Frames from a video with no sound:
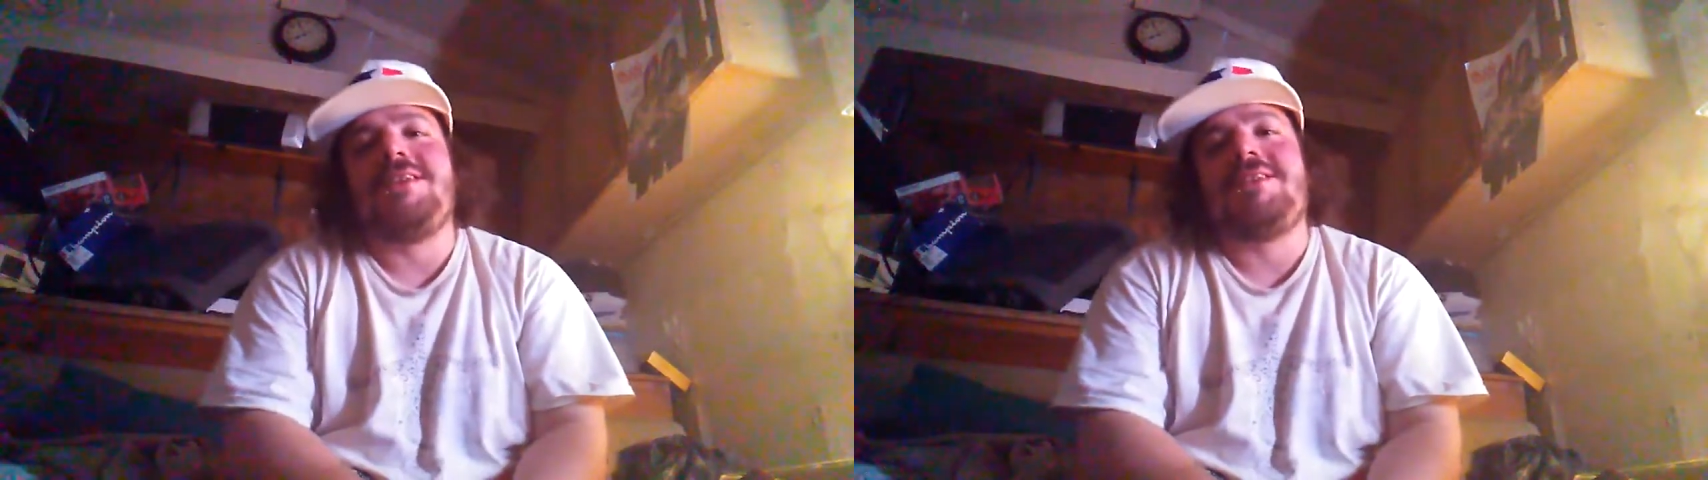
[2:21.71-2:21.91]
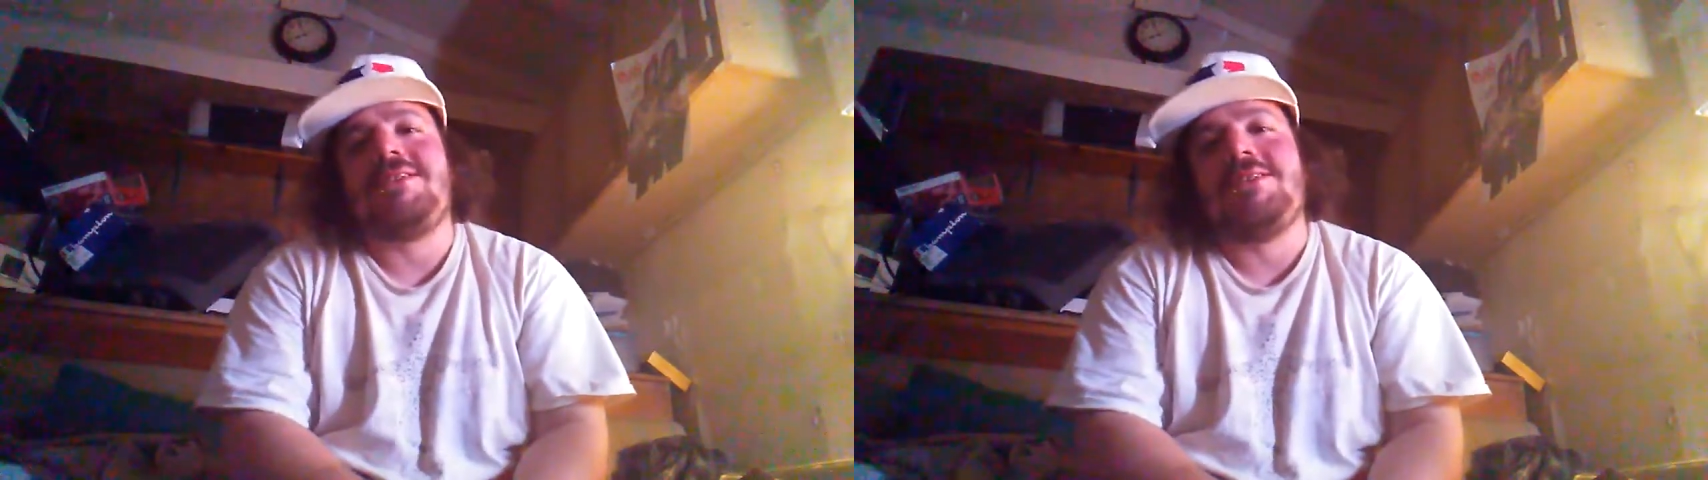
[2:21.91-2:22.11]

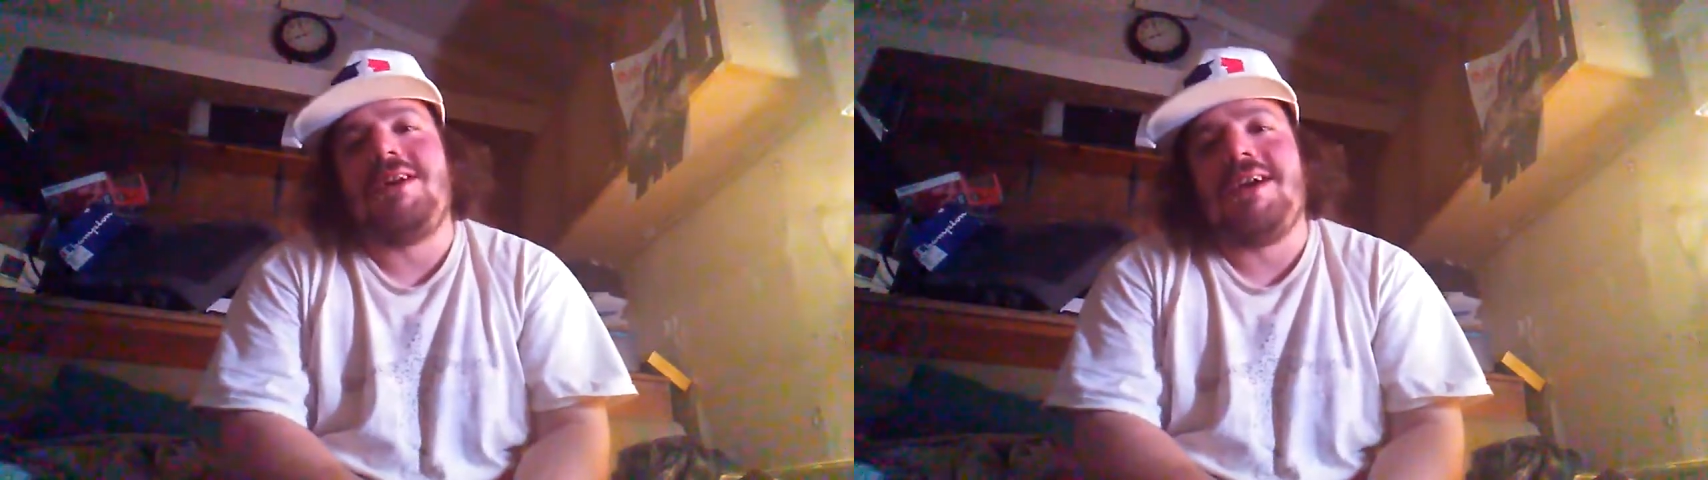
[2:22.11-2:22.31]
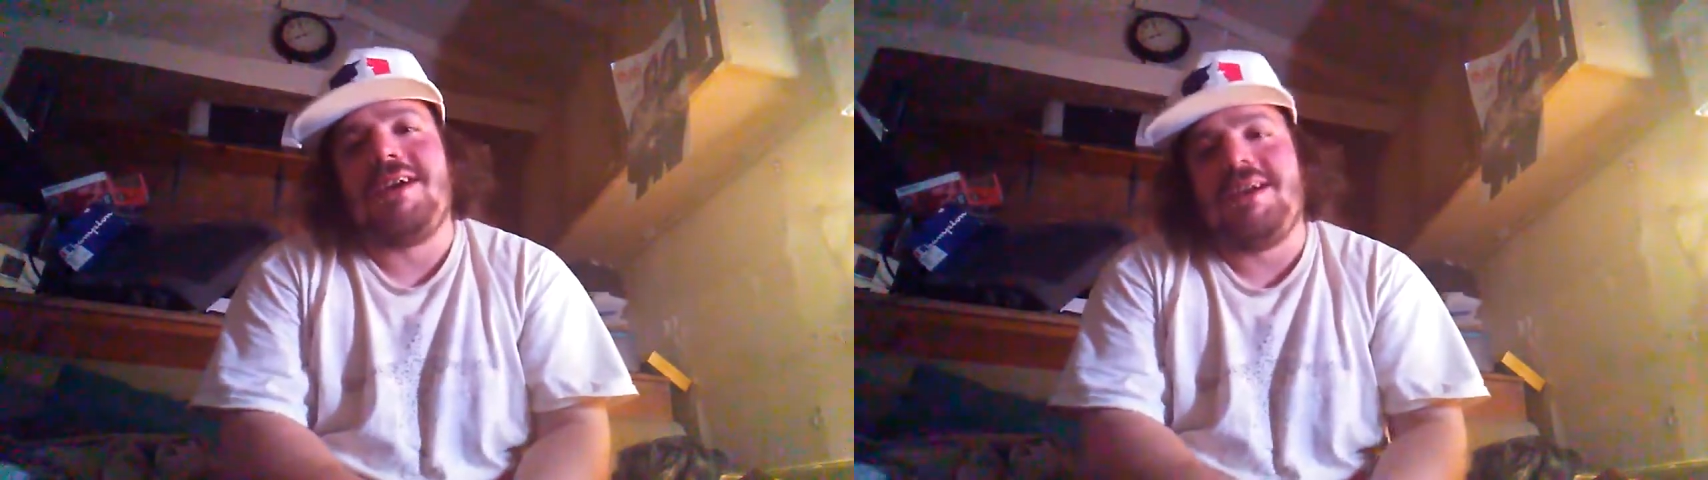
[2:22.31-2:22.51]
"This is who
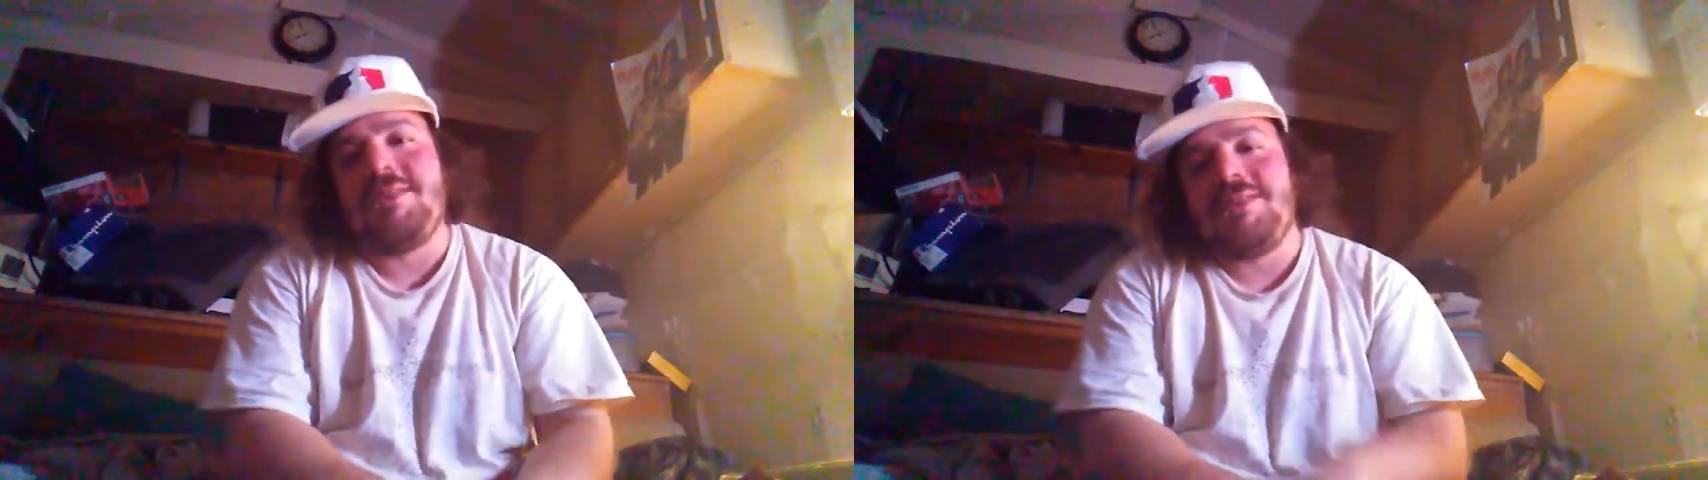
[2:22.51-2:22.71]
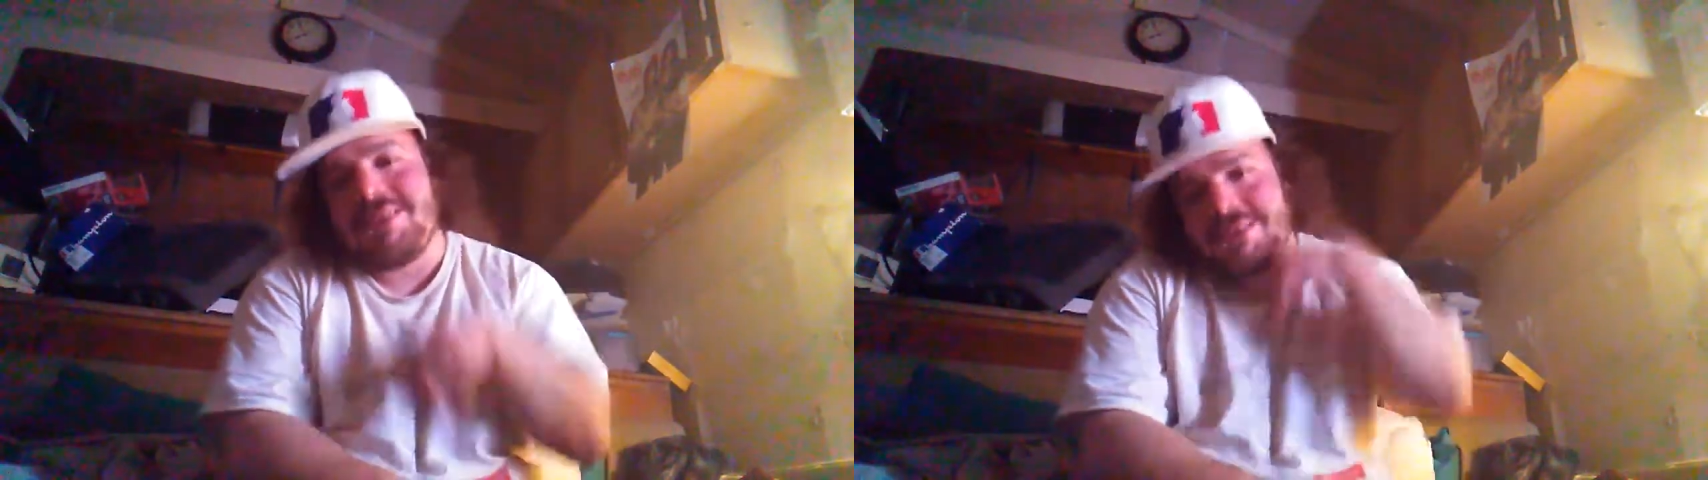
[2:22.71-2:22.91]
I
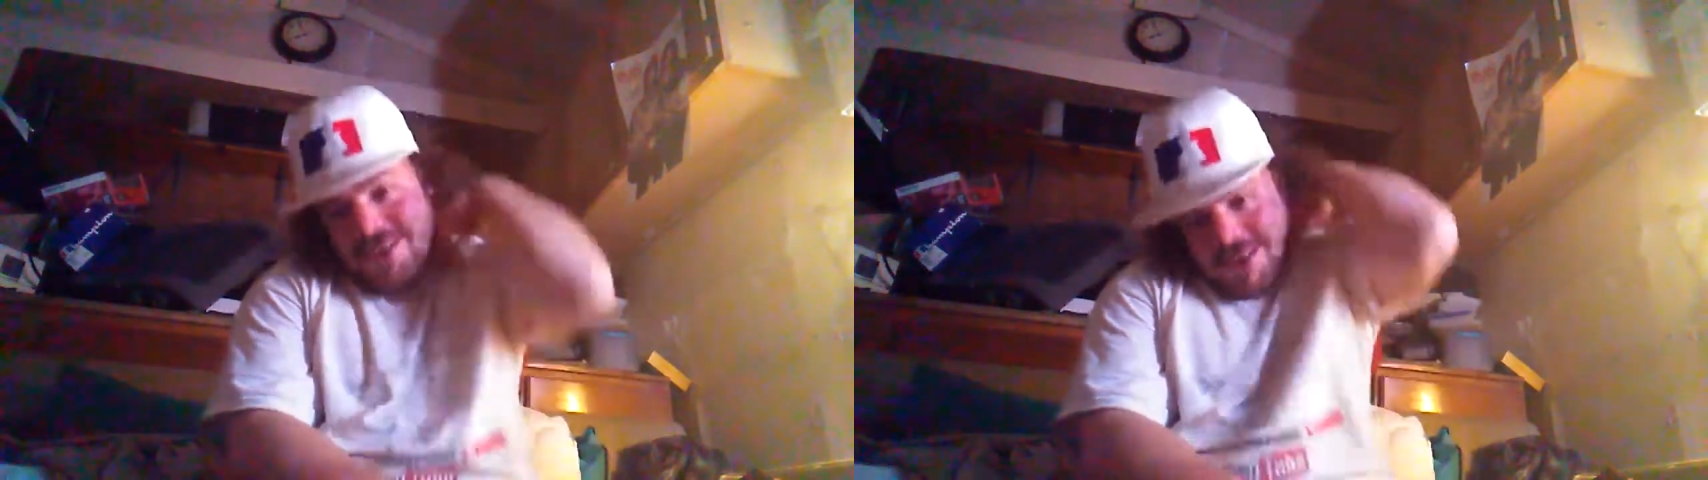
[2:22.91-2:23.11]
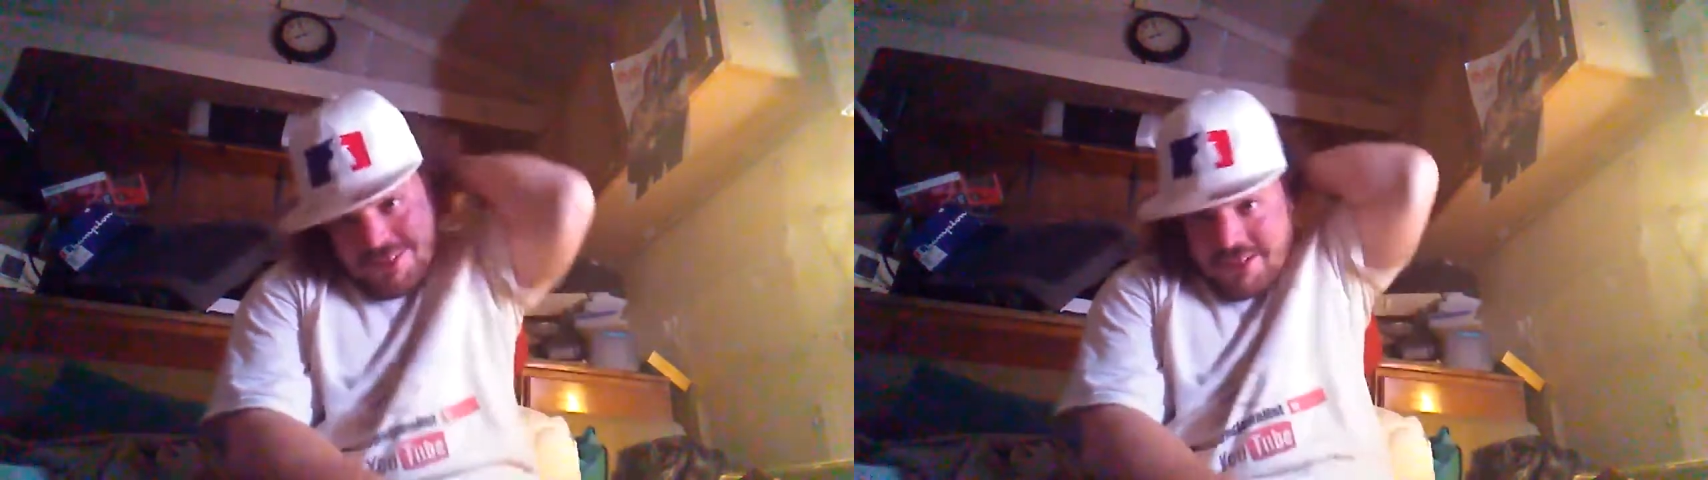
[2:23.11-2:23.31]
am." Isn't that
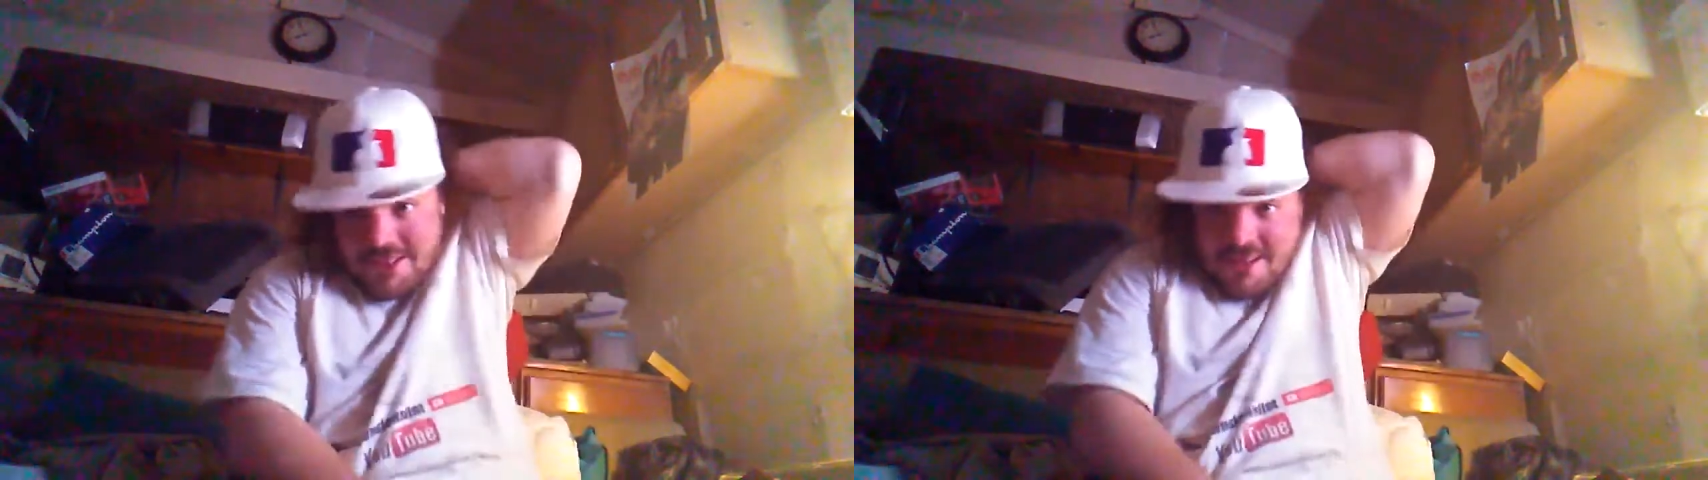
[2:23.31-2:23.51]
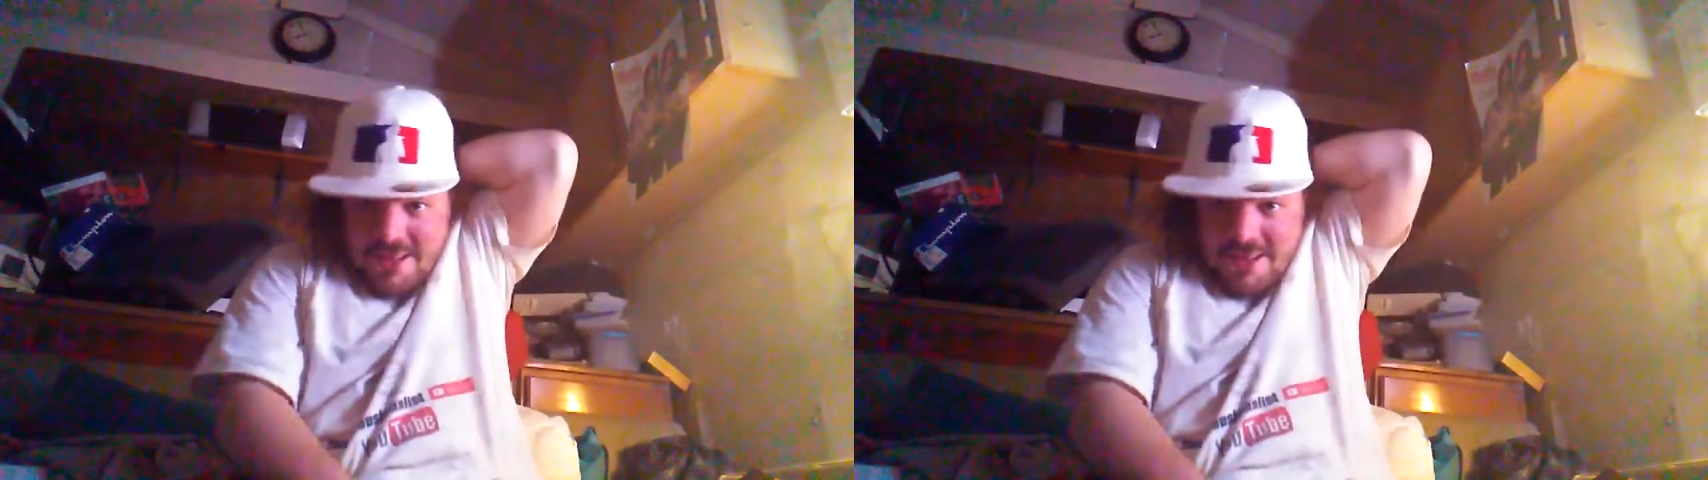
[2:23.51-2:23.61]
crazy?